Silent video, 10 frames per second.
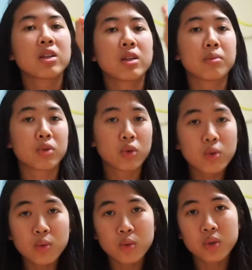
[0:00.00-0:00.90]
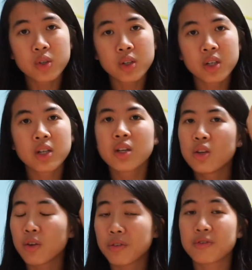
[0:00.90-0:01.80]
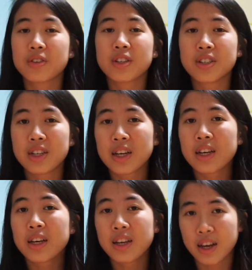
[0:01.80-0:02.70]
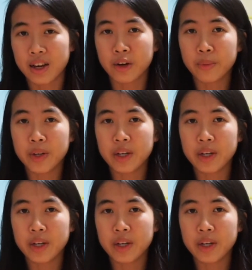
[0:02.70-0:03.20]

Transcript: Number two, your first enemy.